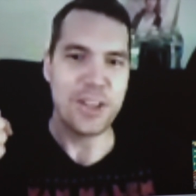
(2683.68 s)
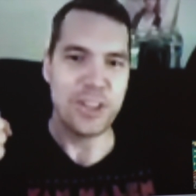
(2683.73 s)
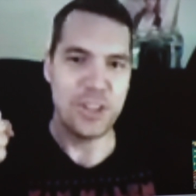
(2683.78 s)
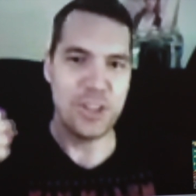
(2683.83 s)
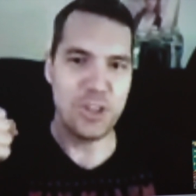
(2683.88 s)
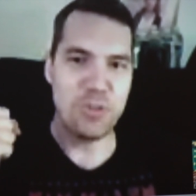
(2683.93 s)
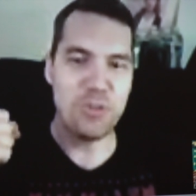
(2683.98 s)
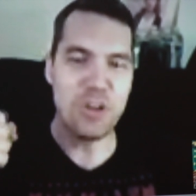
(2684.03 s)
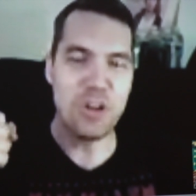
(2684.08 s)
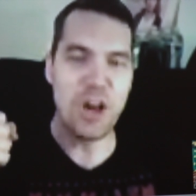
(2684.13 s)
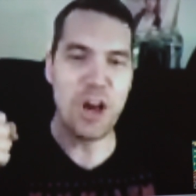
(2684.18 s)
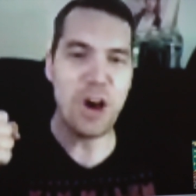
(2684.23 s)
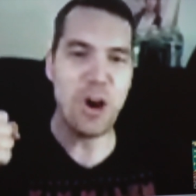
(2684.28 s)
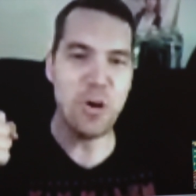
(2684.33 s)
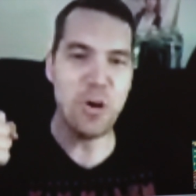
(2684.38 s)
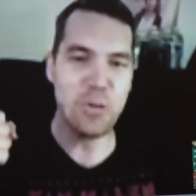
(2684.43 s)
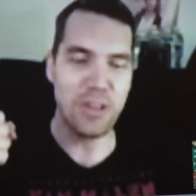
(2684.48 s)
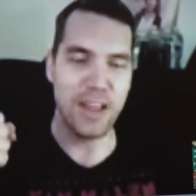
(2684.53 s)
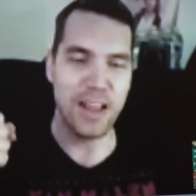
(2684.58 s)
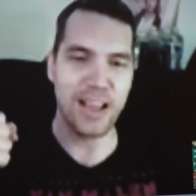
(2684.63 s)
you
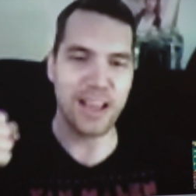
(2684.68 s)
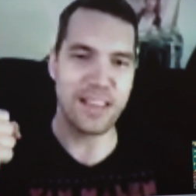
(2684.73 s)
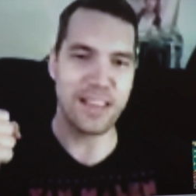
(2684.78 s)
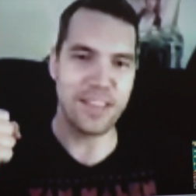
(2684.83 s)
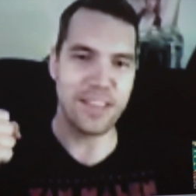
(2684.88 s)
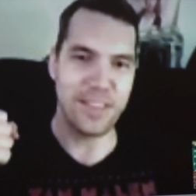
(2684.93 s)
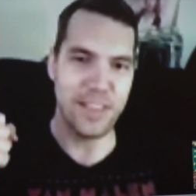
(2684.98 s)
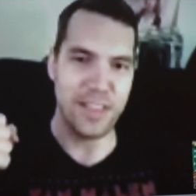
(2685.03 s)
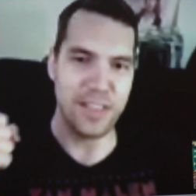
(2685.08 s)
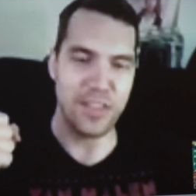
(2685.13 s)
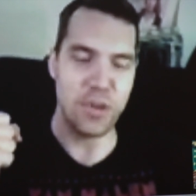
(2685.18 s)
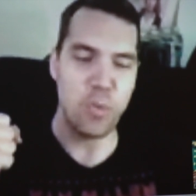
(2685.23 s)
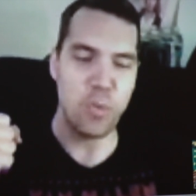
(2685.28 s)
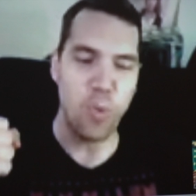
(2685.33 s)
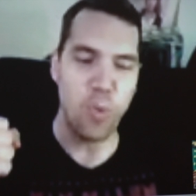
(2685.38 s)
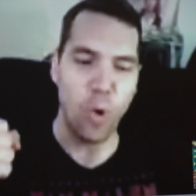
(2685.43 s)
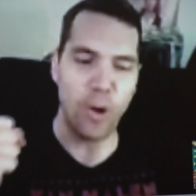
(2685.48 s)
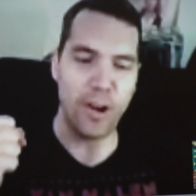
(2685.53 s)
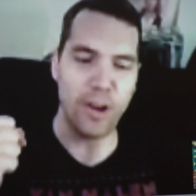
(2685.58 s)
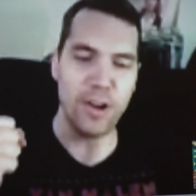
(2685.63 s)
know, like the, the
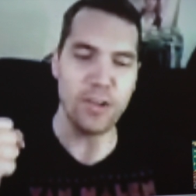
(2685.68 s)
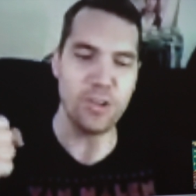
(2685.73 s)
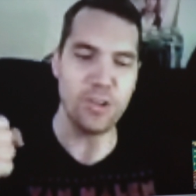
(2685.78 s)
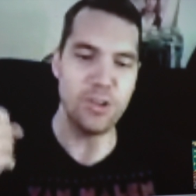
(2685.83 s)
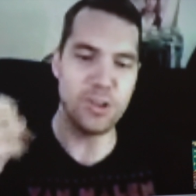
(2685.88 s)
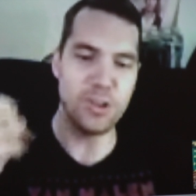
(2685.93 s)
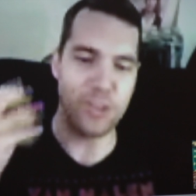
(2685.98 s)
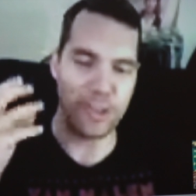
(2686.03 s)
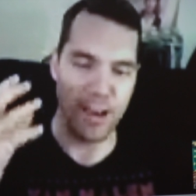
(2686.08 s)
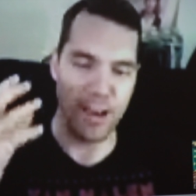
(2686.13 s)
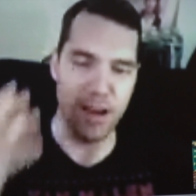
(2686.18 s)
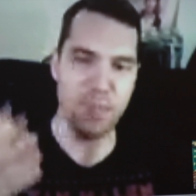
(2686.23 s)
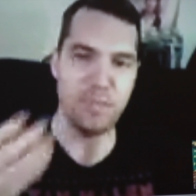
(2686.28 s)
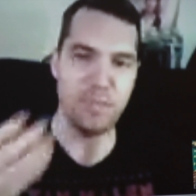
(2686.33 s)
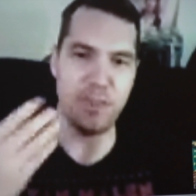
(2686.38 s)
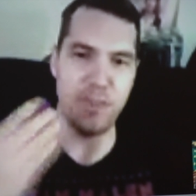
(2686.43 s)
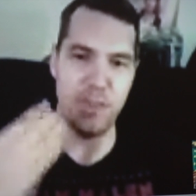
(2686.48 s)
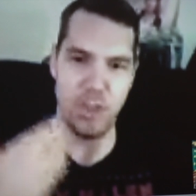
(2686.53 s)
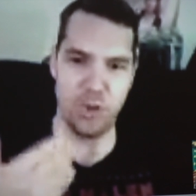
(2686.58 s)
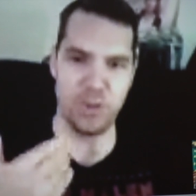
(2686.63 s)
warrior should come
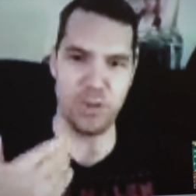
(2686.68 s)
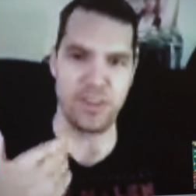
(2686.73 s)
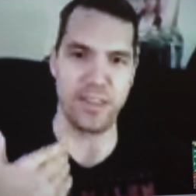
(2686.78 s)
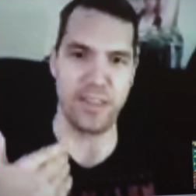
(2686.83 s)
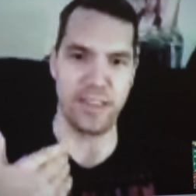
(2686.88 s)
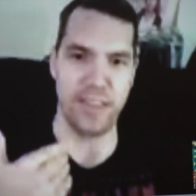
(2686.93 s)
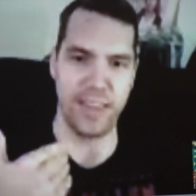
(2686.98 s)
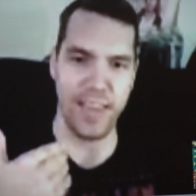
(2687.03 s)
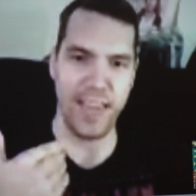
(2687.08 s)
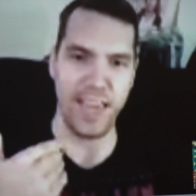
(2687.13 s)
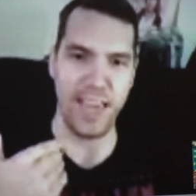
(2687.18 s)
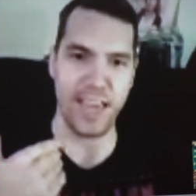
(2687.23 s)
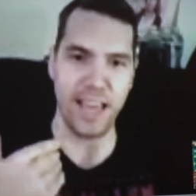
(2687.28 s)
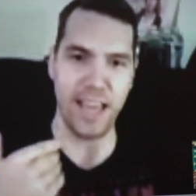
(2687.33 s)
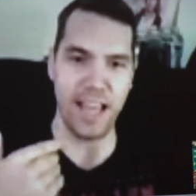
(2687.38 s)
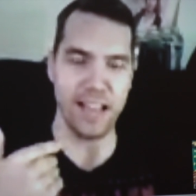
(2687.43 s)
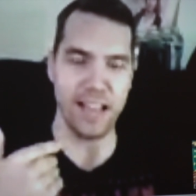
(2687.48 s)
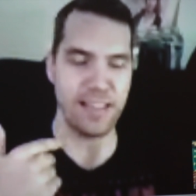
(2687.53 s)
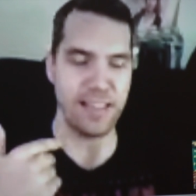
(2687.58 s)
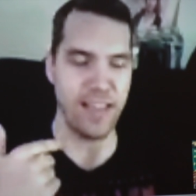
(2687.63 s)
to you as the
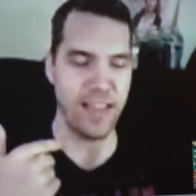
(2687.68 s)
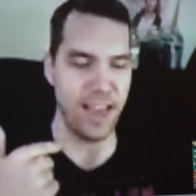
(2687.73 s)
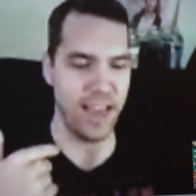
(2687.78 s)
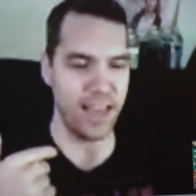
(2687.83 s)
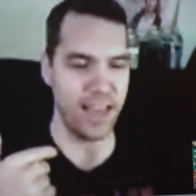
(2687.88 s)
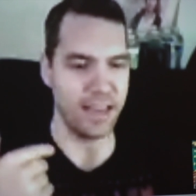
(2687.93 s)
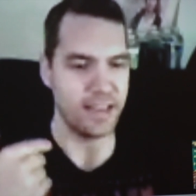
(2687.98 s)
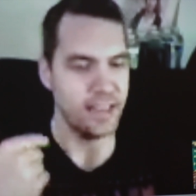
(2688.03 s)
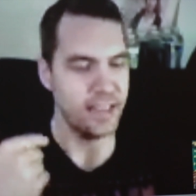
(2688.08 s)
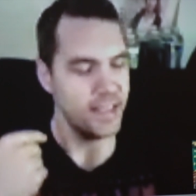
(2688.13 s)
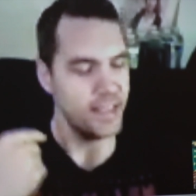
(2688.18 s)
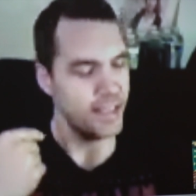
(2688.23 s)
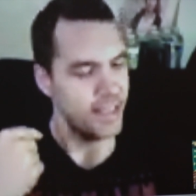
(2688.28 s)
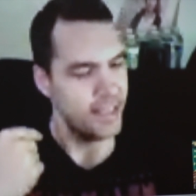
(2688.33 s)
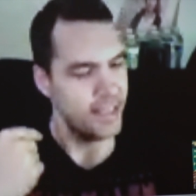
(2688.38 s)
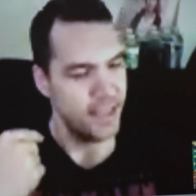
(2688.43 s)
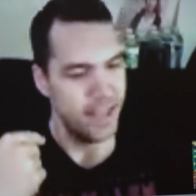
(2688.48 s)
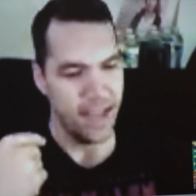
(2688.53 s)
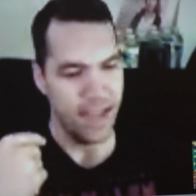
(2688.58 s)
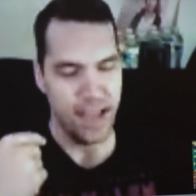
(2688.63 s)
king and say,
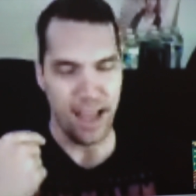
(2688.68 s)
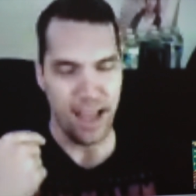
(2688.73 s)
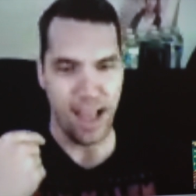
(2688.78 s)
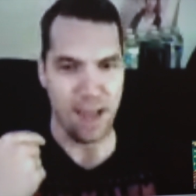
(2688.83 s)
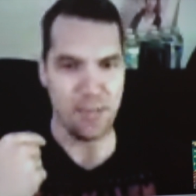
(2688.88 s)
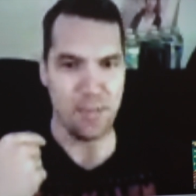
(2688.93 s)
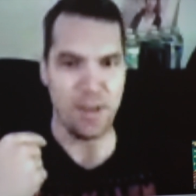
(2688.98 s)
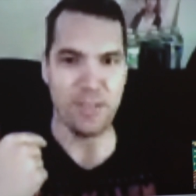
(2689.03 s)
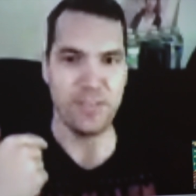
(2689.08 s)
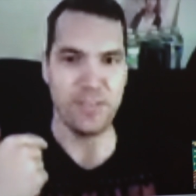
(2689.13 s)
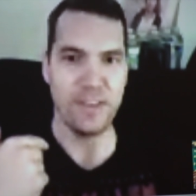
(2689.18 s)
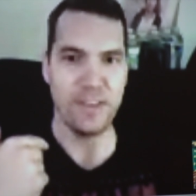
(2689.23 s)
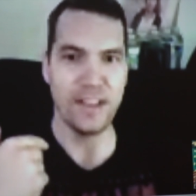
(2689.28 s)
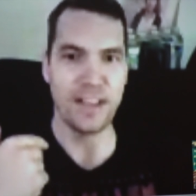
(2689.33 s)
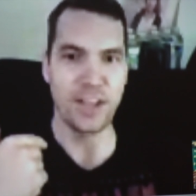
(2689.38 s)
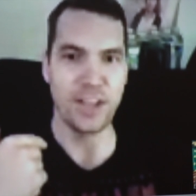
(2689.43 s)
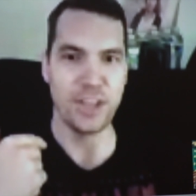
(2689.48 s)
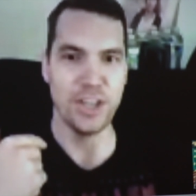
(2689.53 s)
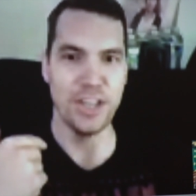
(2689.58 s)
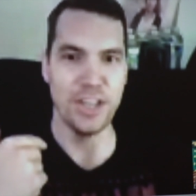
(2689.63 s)
I'm not
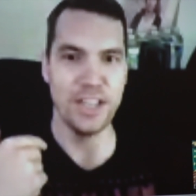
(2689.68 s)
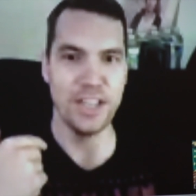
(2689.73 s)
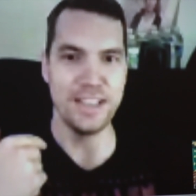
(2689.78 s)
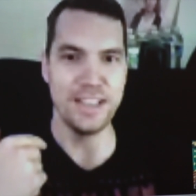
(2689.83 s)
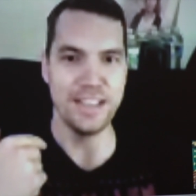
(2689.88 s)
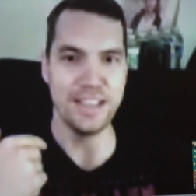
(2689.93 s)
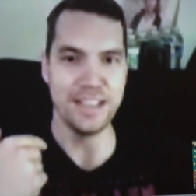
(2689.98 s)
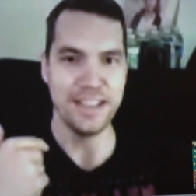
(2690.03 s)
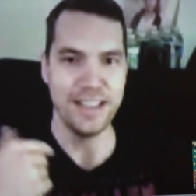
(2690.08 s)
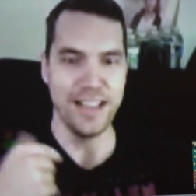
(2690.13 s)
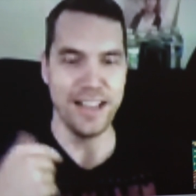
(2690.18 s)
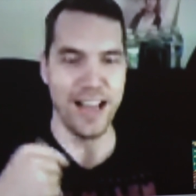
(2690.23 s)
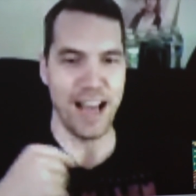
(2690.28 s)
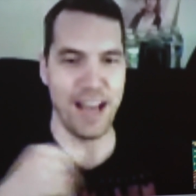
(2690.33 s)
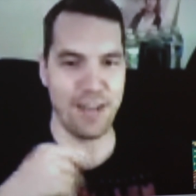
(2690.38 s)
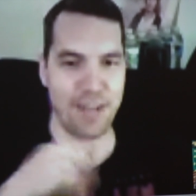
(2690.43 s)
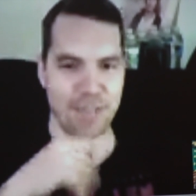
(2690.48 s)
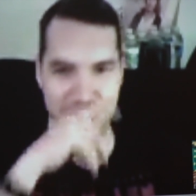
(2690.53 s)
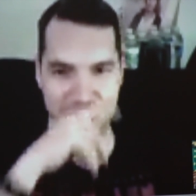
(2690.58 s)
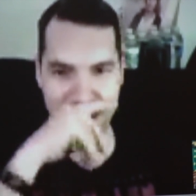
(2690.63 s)
feeling good. It's
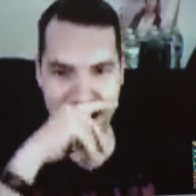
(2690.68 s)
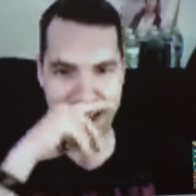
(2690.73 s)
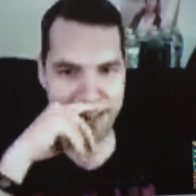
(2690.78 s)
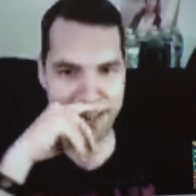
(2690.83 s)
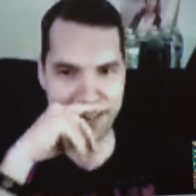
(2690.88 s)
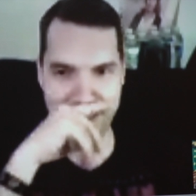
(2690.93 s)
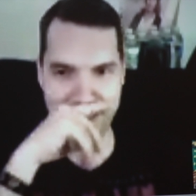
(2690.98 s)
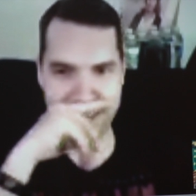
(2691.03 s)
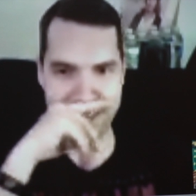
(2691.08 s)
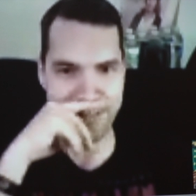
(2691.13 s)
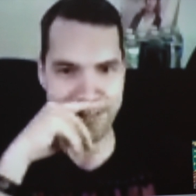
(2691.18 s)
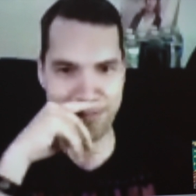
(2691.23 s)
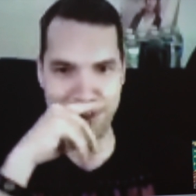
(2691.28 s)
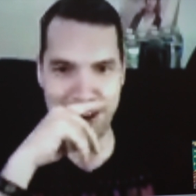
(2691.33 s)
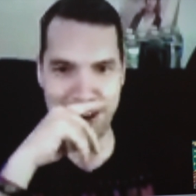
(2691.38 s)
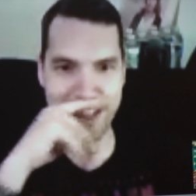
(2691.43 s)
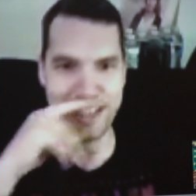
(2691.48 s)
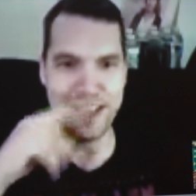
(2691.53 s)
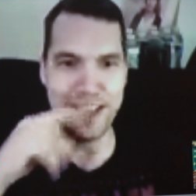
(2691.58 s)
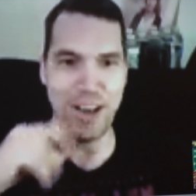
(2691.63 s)
time. I've got a
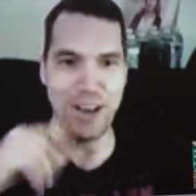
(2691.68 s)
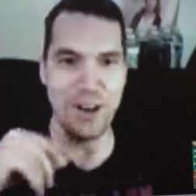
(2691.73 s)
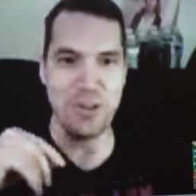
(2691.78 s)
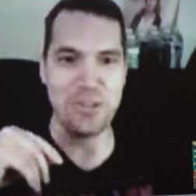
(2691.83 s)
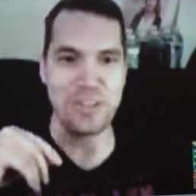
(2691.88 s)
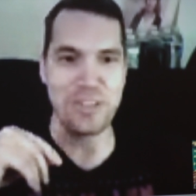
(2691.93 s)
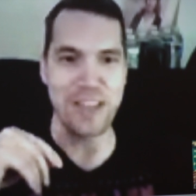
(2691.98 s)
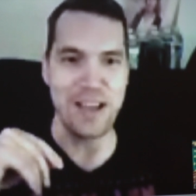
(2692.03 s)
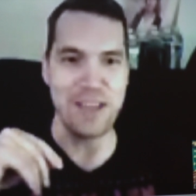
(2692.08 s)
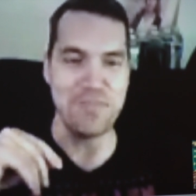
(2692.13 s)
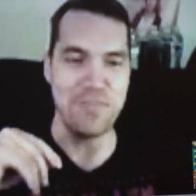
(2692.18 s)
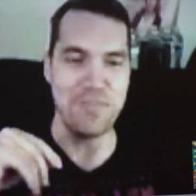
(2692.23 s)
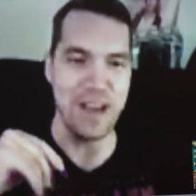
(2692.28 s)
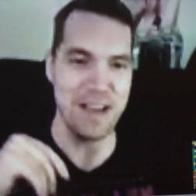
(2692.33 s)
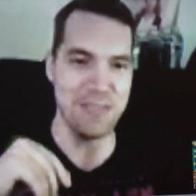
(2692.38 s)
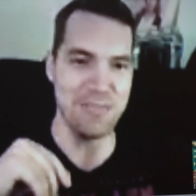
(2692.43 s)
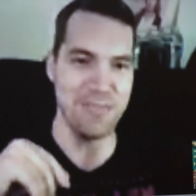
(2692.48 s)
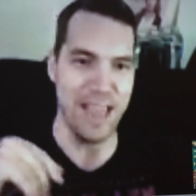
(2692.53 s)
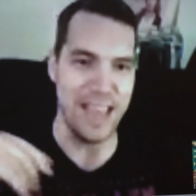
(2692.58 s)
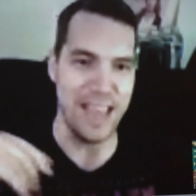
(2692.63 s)
runny nose. I'm,
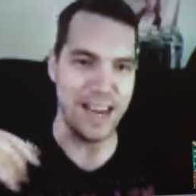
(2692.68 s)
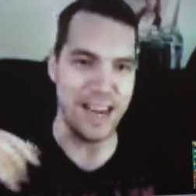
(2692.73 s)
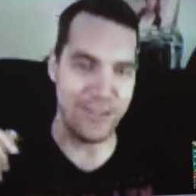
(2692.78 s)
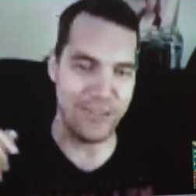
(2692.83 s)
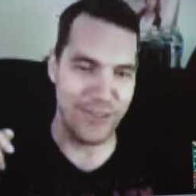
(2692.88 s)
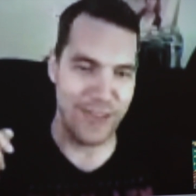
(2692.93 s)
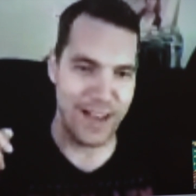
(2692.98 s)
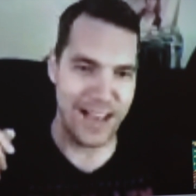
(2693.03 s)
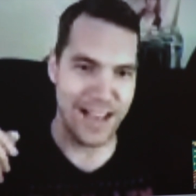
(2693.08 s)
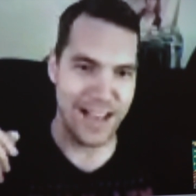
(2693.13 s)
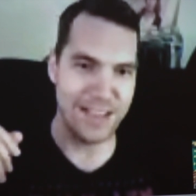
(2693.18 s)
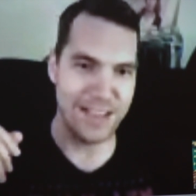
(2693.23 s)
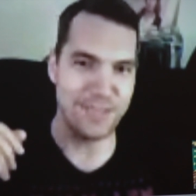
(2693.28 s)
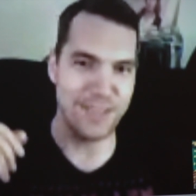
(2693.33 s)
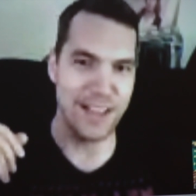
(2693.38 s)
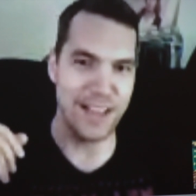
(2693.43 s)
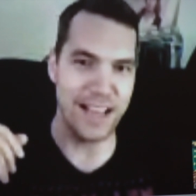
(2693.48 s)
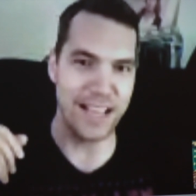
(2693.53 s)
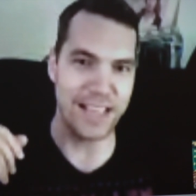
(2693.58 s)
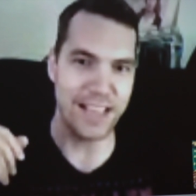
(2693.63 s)
I'm eighty-five.
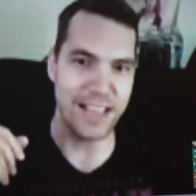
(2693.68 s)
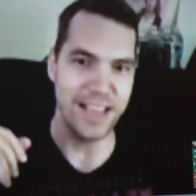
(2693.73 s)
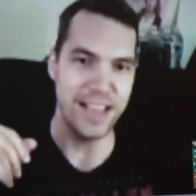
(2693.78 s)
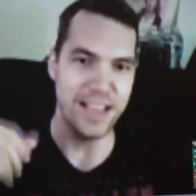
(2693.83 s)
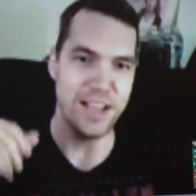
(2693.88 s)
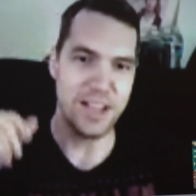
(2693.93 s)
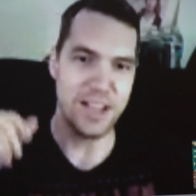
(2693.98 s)
Like...